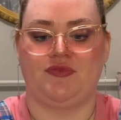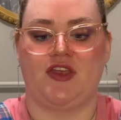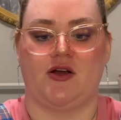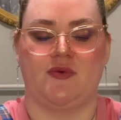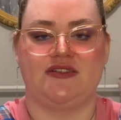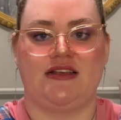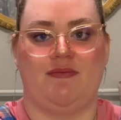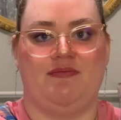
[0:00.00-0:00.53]
there
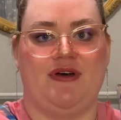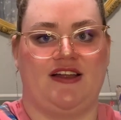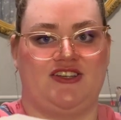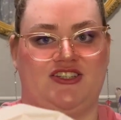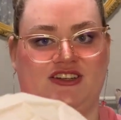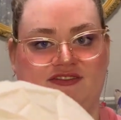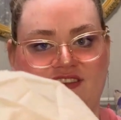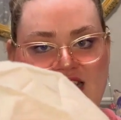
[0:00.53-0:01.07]
was a
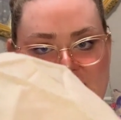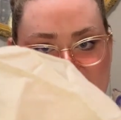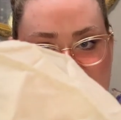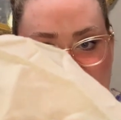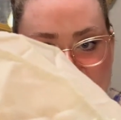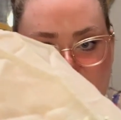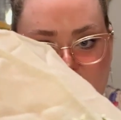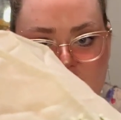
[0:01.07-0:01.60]
bunch of these
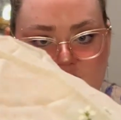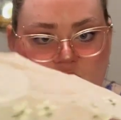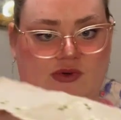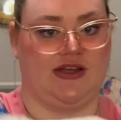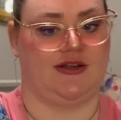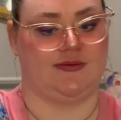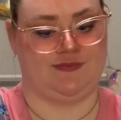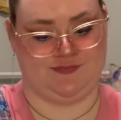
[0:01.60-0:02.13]
there as
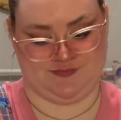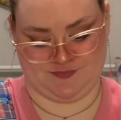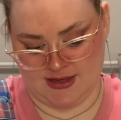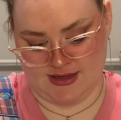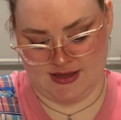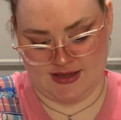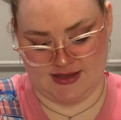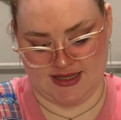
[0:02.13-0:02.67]
well.
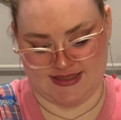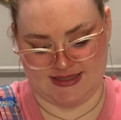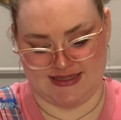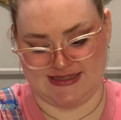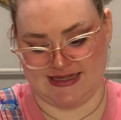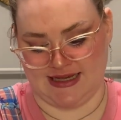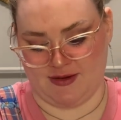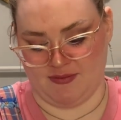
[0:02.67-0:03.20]
This
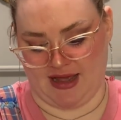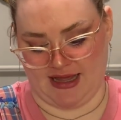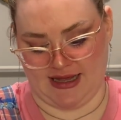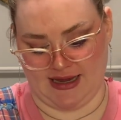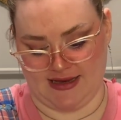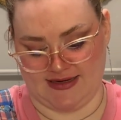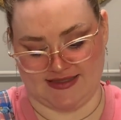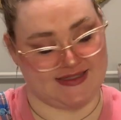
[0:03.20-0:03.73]
is like my
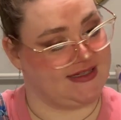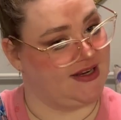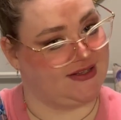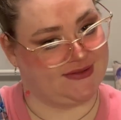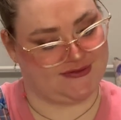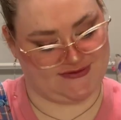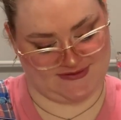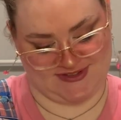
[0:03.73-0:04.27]
kind of stuff.
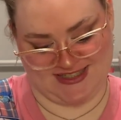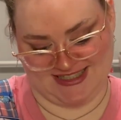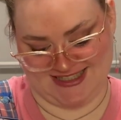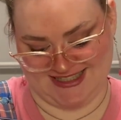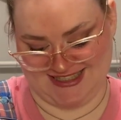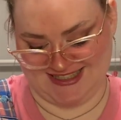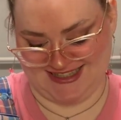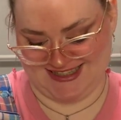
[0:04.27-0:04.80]

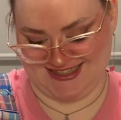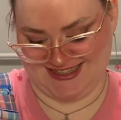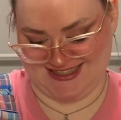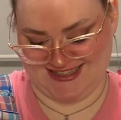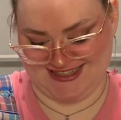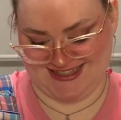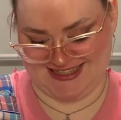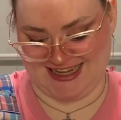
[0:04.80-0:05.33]

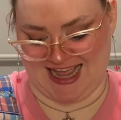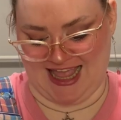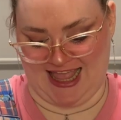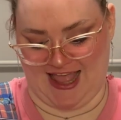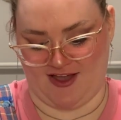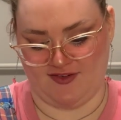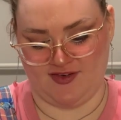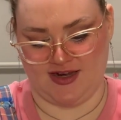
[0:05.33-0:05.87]
I
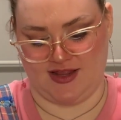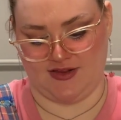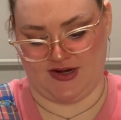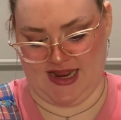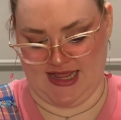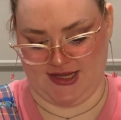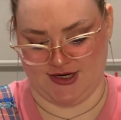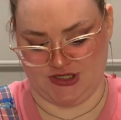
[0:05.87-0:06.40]
have another
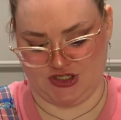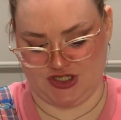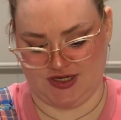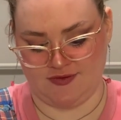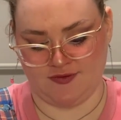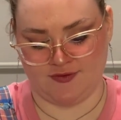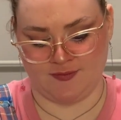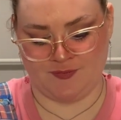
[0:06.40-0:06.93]

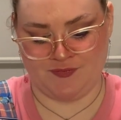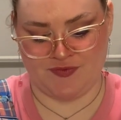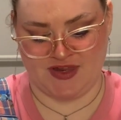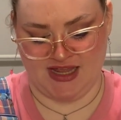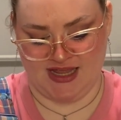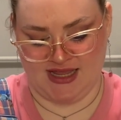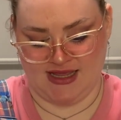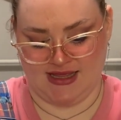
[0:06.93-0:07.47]
handkerchief,
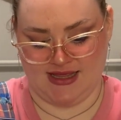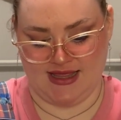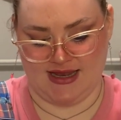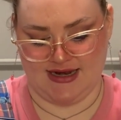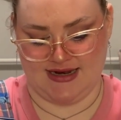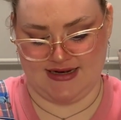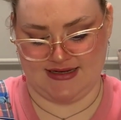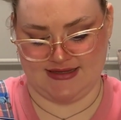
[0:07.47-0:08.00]
and
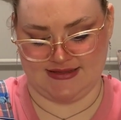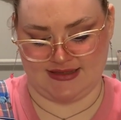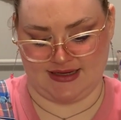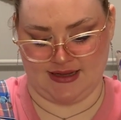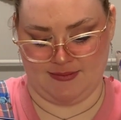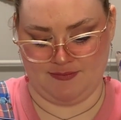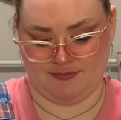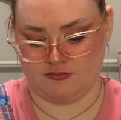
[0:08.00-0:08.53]
it is
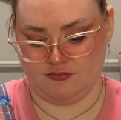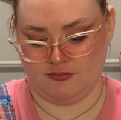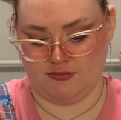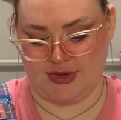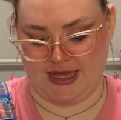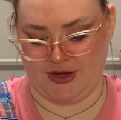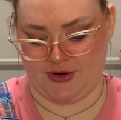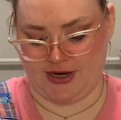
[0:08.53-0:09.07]

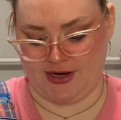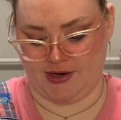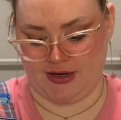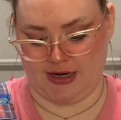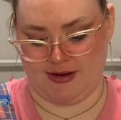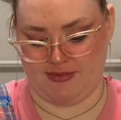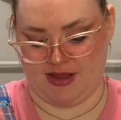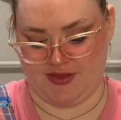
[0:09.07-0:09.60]
my
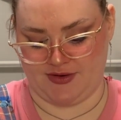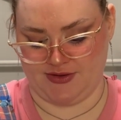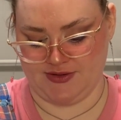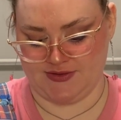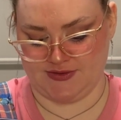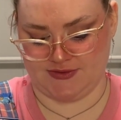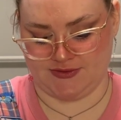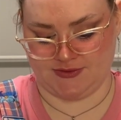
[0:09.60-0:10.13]

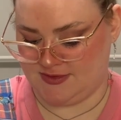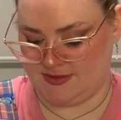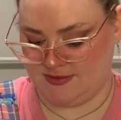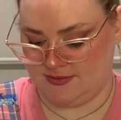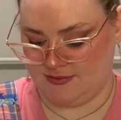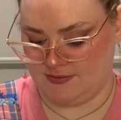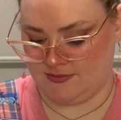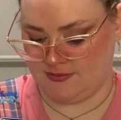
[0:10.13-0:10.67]
great-grandmother's.
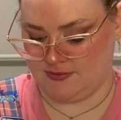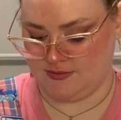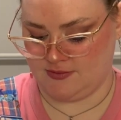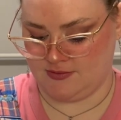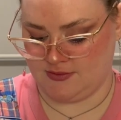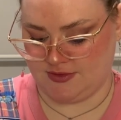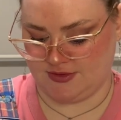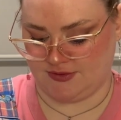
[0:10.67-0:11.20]

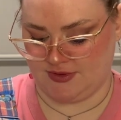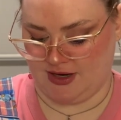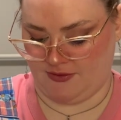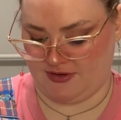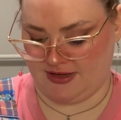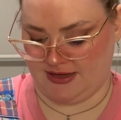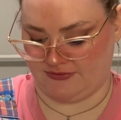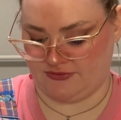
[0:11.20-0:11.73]
So now
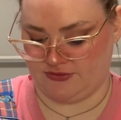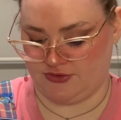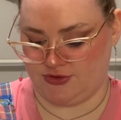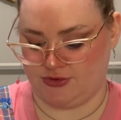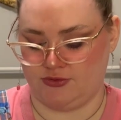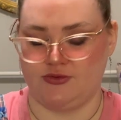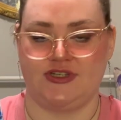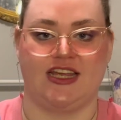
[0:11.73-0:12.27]
I have
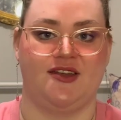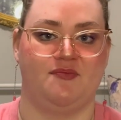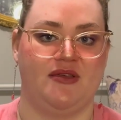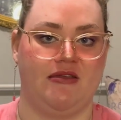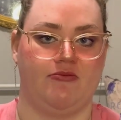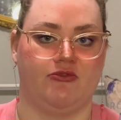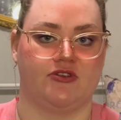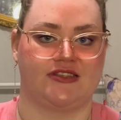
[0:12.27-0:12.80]
2 dead
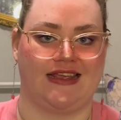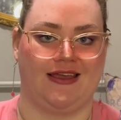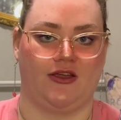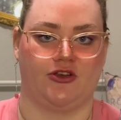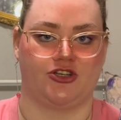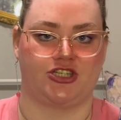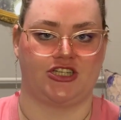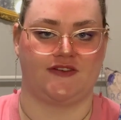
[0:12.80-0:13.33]
people's
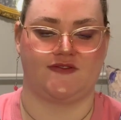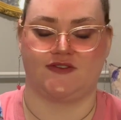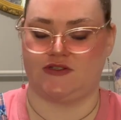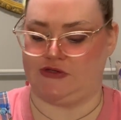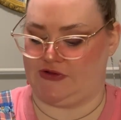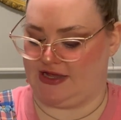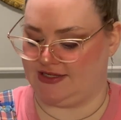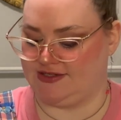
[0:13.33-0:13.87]
handkerchiefs,
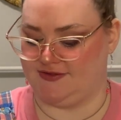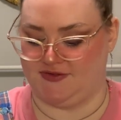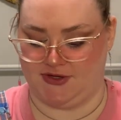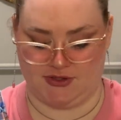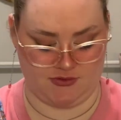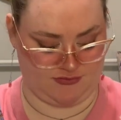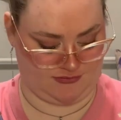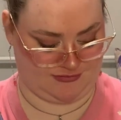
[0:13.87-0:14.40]
so that's fun.